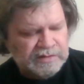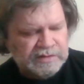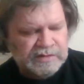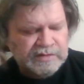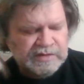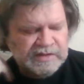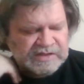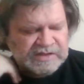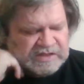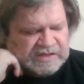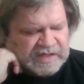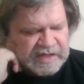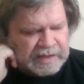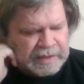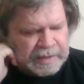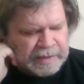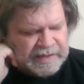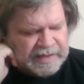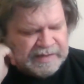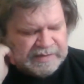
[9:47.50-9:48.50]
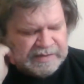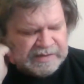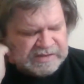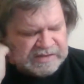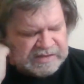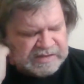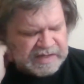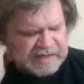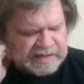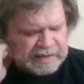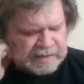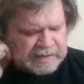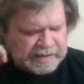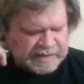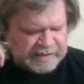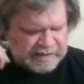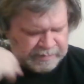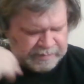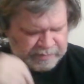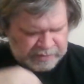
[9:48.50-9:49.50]
this is not a claim. This is not a
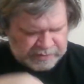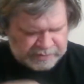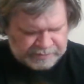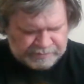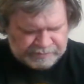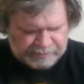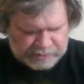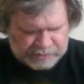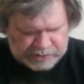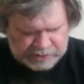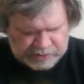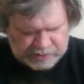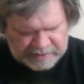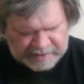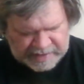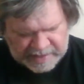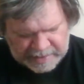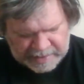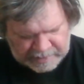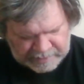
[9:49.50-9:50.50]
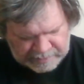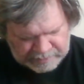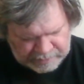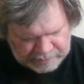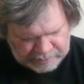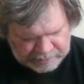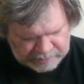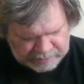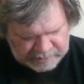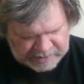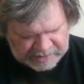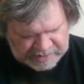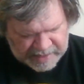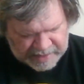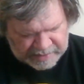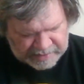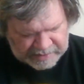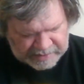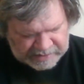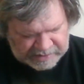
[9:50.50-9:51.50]
claim to canon
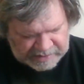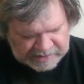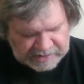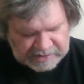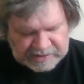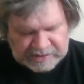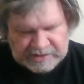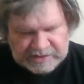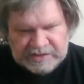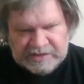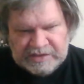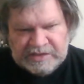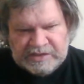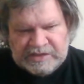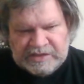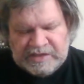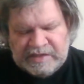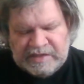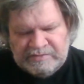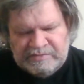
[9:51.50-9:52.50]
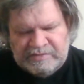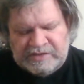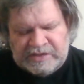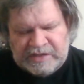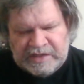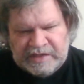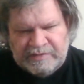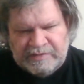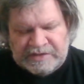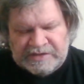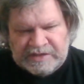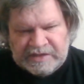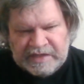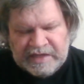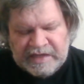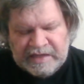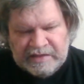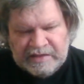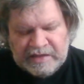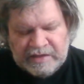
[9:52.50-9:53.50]
status. This is them saying once
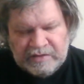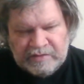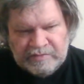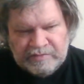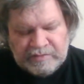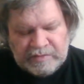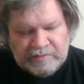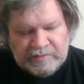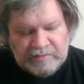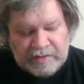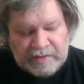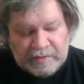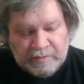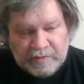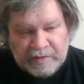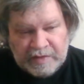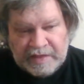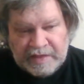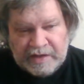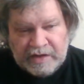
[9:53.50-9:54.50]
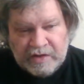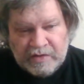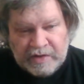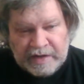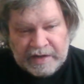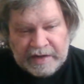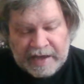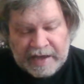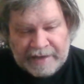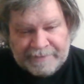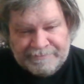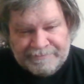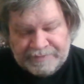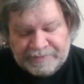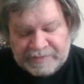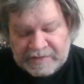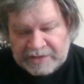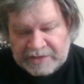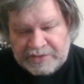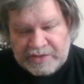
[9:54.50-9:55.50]
again, whether they know it or not,
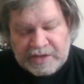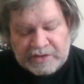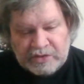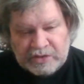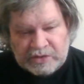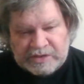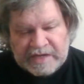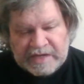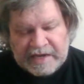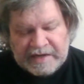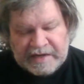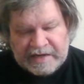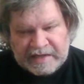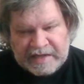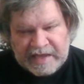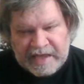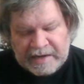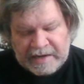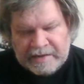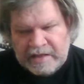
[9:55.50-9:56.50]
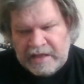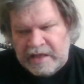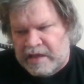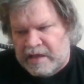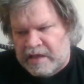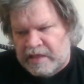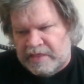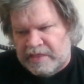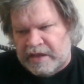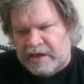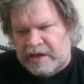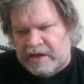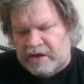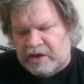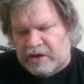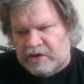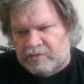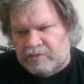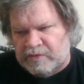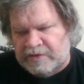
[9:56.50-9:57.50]
they think they're tying it to canon. They
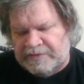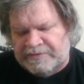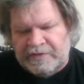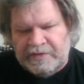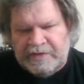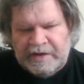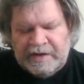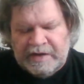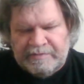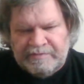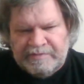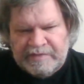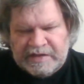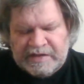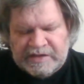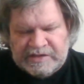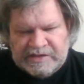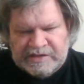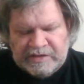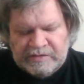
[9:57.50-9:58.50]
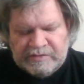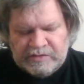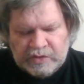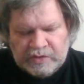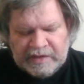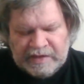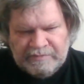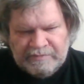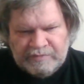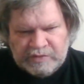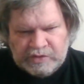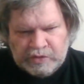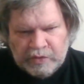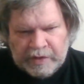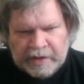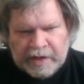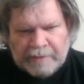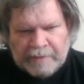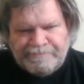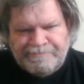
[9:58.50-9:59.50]
are refuting it because they're totally
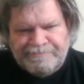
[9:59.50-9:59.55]
screwing it up